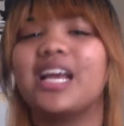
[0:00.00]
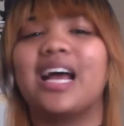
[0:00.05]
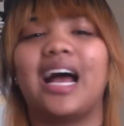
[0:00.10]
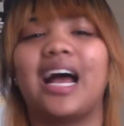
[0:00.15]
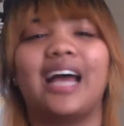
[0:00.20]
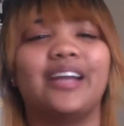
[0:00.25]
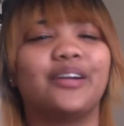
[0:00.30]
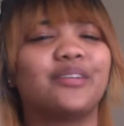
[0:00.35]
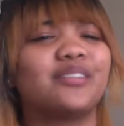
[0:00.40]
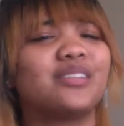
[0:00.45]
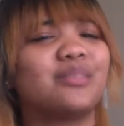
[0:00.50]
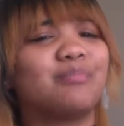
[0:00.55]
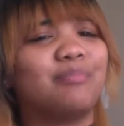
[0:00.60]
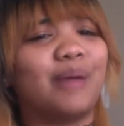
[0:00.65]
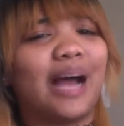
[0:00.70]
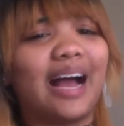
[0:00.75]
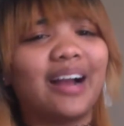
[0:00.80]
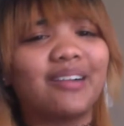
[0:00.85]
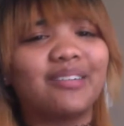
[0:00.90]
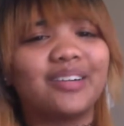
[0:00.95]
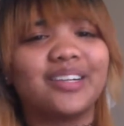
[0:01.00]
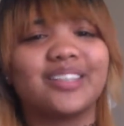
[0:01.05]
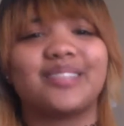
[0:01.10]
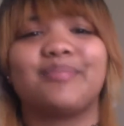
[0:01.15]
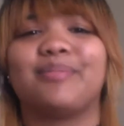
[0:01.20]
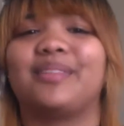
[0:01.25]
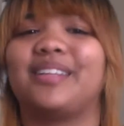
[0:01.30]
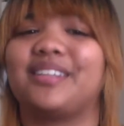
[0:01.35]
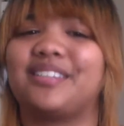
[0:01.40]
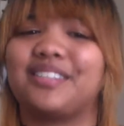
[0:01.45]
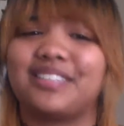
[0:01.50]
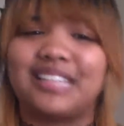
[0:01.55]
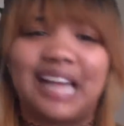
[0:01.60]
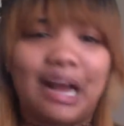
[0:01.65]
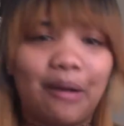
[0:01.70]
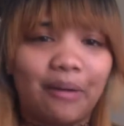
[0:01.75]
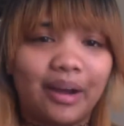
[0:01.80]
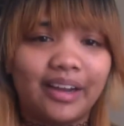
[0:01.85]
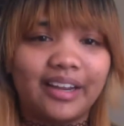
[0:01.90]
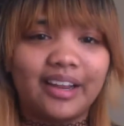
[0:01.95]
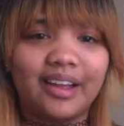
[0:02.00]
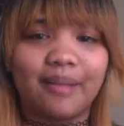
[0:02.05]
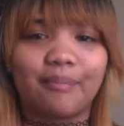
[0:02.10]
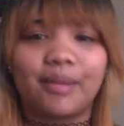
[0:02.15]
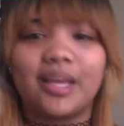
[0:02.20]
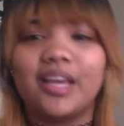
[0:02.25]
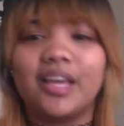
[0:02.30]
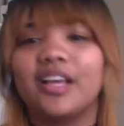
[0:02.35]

I know it's backwards, but that's just how I am.